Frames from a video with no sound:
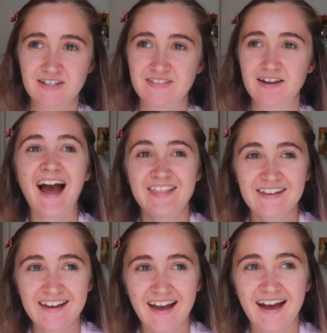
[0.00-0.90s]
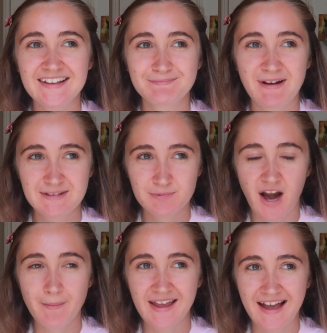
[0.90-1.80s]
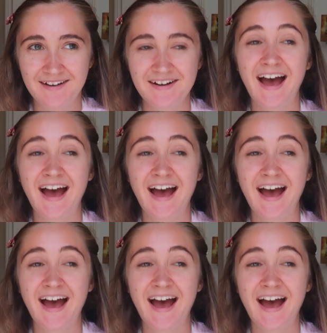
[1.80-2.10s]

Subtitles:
and then I think it has, my subscriber count